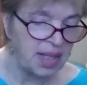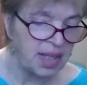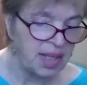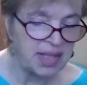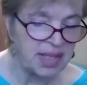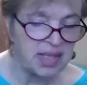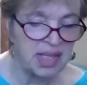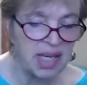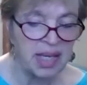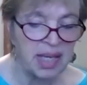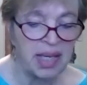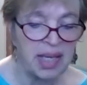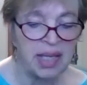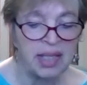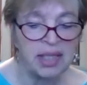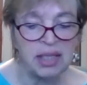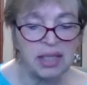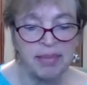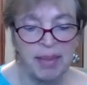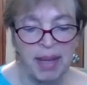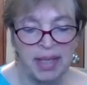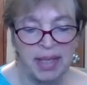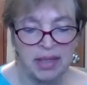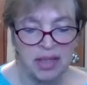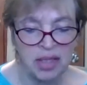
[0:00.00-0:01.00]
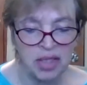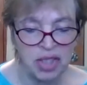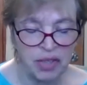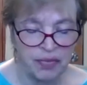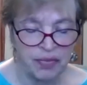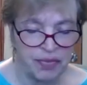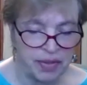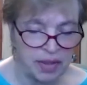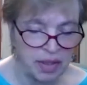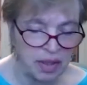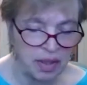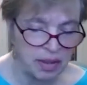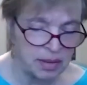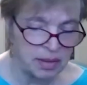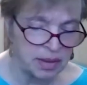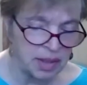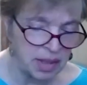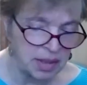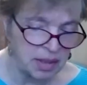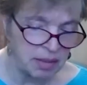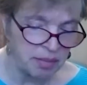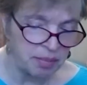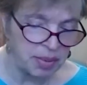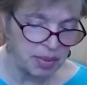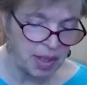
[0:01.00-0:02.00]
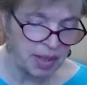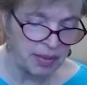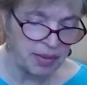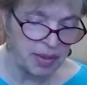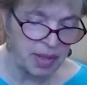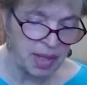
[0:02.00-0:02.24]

Let's say East makes it difficult and doesn't play